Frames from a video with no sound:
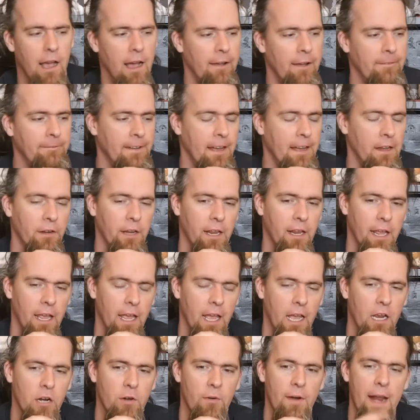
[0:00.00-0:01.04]
I found it
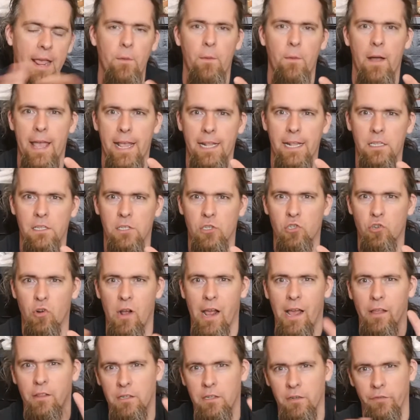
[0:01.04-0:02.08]
a great way to
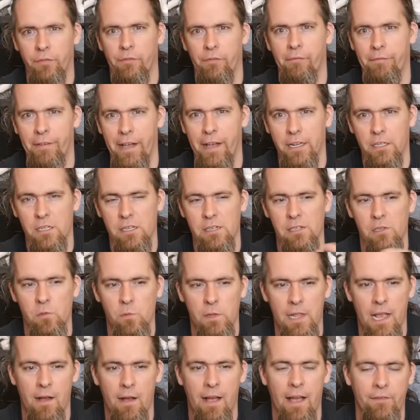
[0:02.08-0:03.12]
try out the different factions
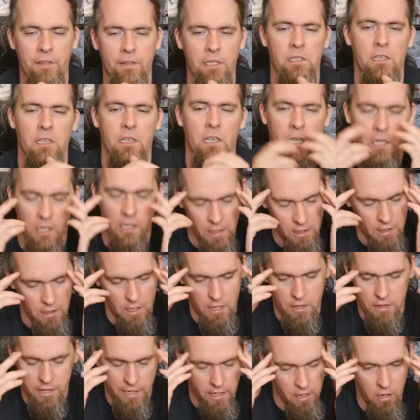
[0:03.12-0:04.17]
without having to
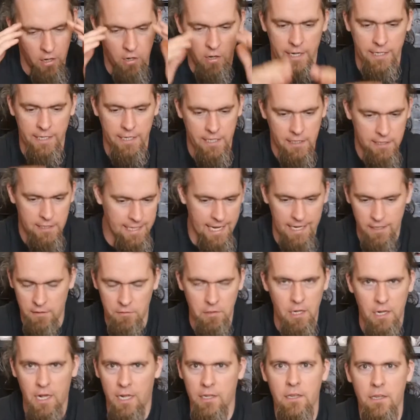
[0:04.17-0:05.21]
think, oh, I need
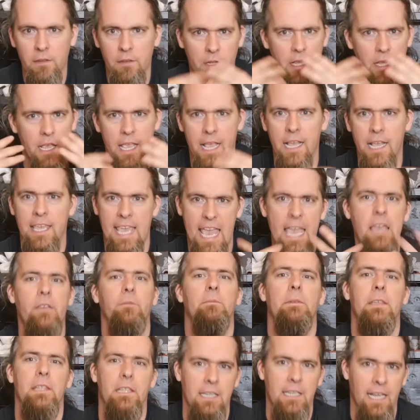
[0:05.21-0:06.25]
10... It gave
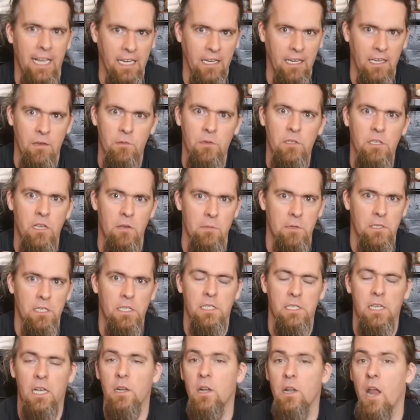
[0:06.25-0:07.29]
me the deck. It was so much
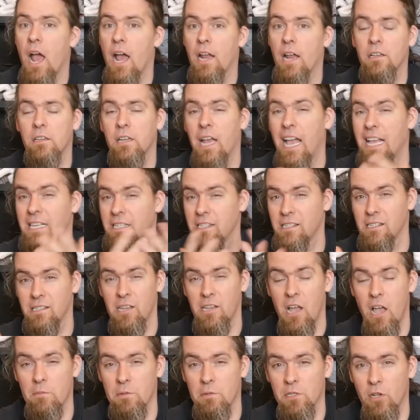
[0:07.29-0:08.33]
easier. And as
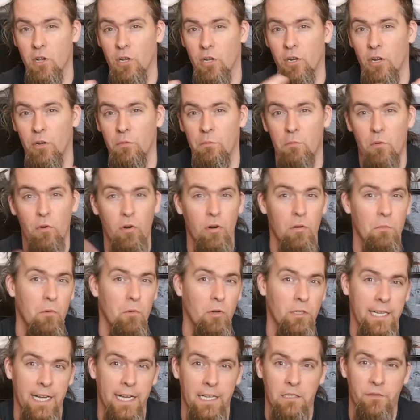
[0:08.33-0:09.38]
time has gone on, more and
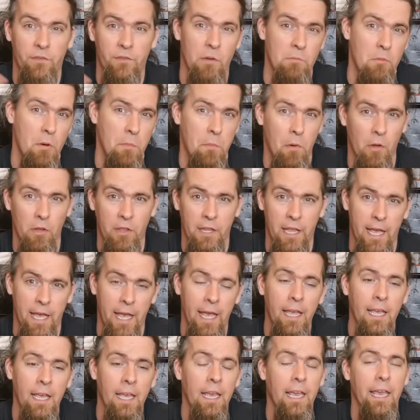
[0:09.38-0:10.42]
more decks have come up on
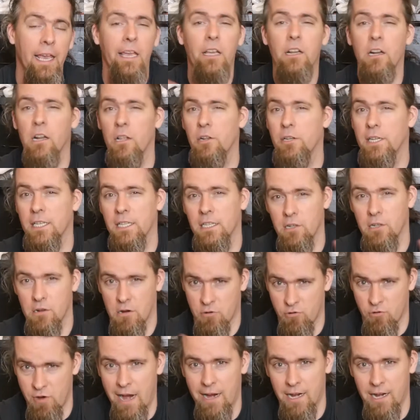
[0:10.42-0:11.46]
there, including
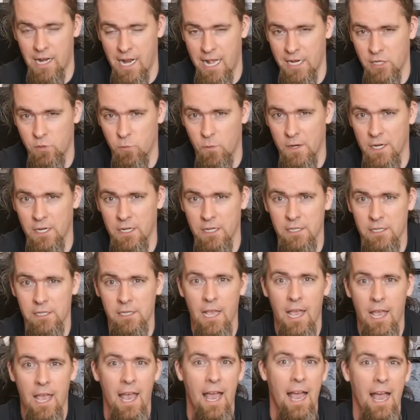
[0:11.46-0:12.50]
Grand Clash winners.
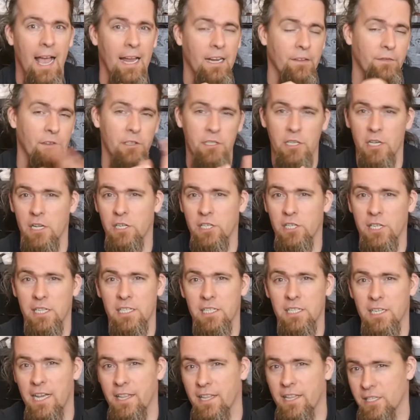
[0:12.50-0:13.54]
And if you search the
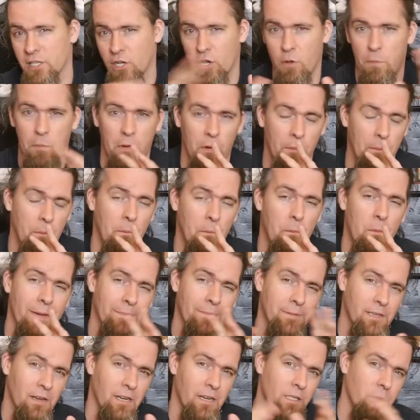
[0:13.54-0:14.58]
internet, there's a couple of
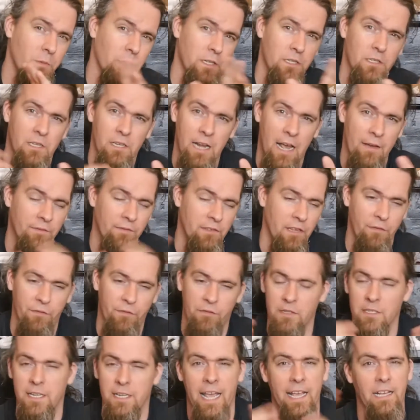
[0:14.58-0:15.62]
websites which have
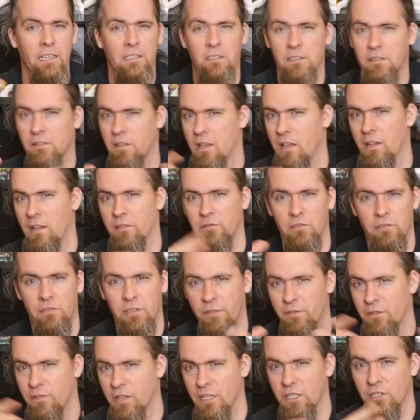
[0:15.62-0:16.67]
different decks,
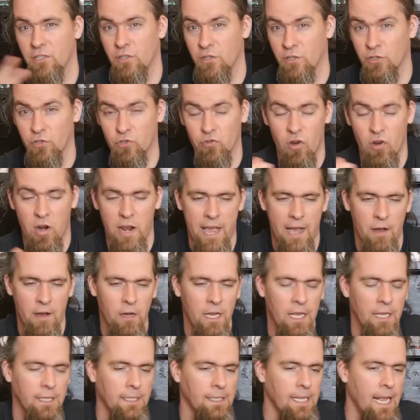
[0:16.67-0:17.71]
different things you can try
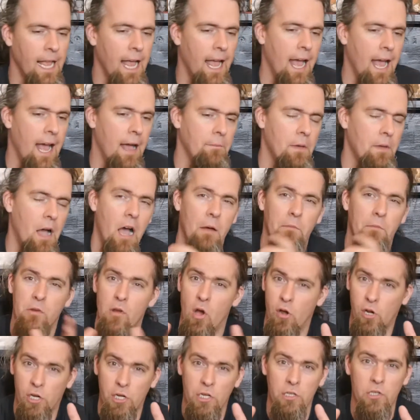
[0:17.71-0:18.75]
out. I'm
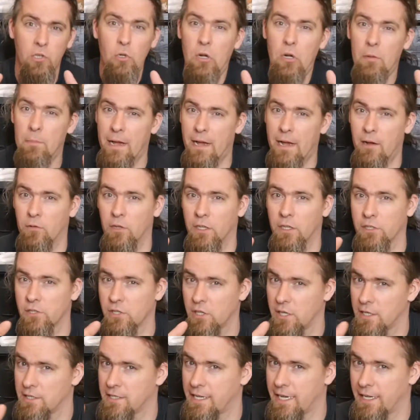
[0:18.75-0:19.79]
not going to talk about a
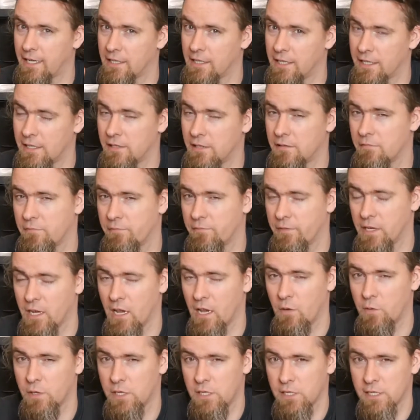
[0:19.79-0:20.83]
certain deck in this
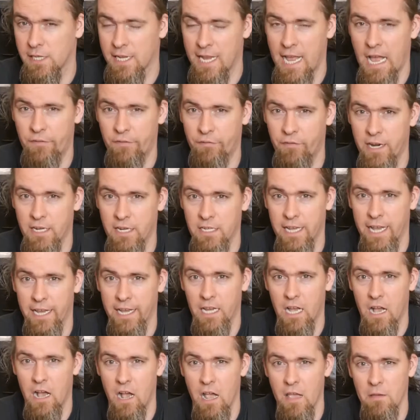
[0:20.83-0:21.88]
video, which is the Cat Frame
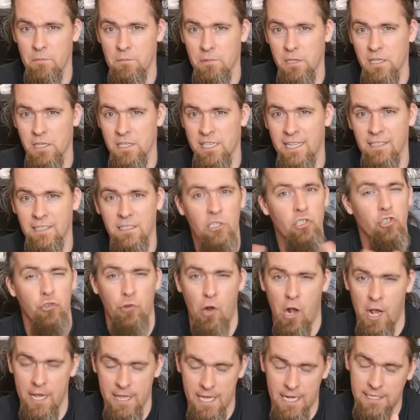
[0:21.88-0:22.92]
deck. I'm set to
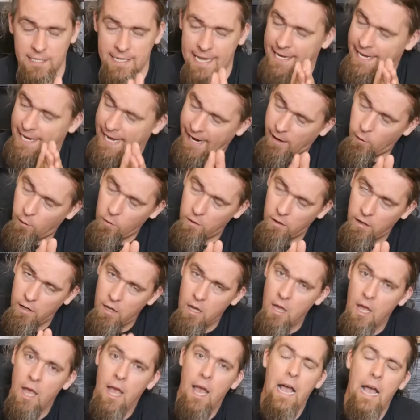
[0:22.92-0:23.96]
try that deck out
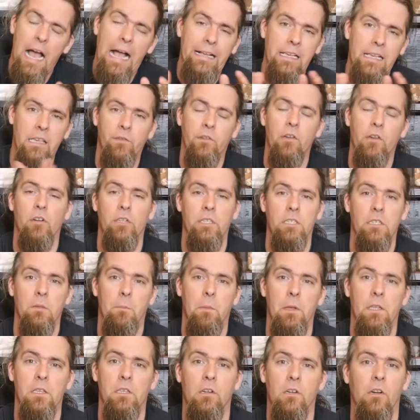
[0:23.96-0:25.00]
and give an honest
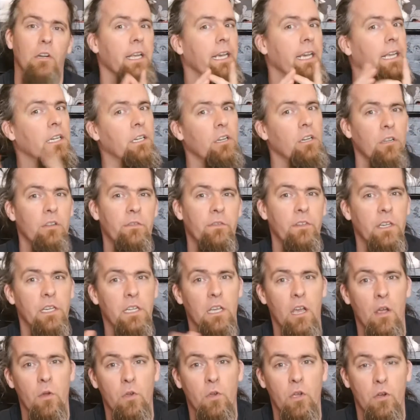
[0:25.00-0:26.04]
opinion on it in another
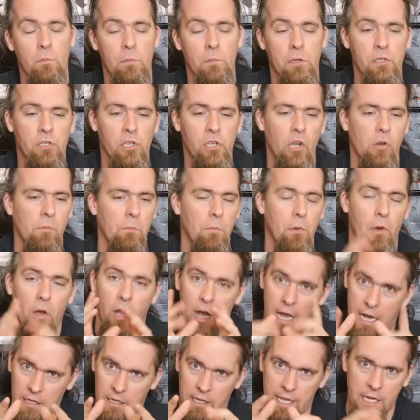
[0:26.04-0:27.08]
video coming soon.
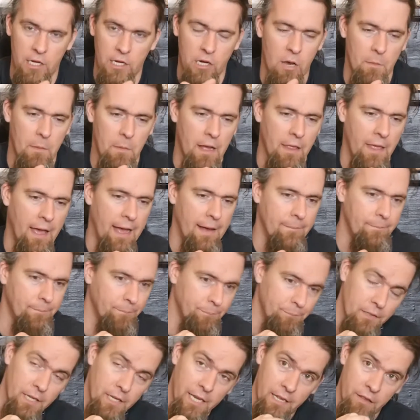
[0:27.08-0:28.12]
But I'll let you know about that
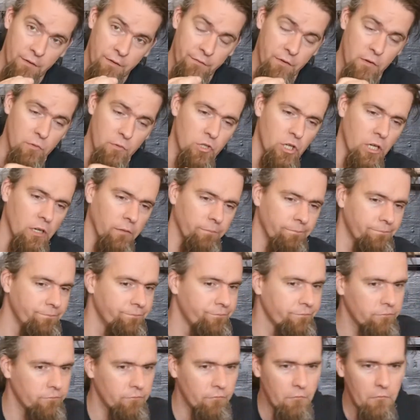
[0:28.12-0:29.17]
in the future.
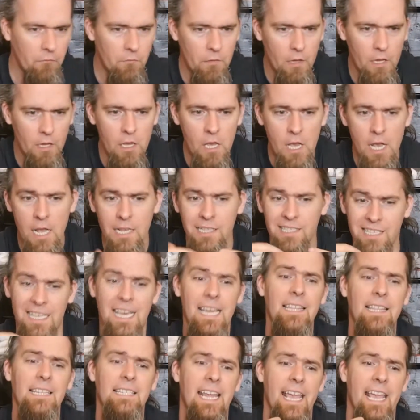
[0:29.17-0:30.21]
So
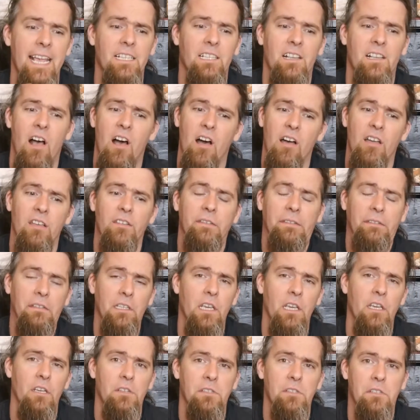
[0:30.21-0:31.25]
they're the decks I've
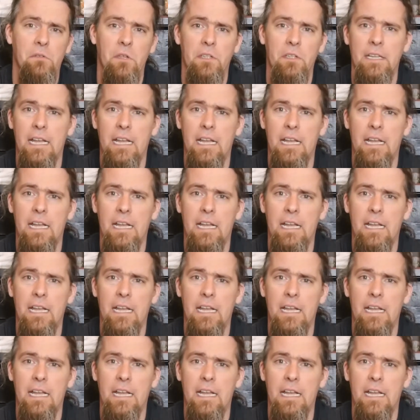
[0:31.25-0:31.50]
used.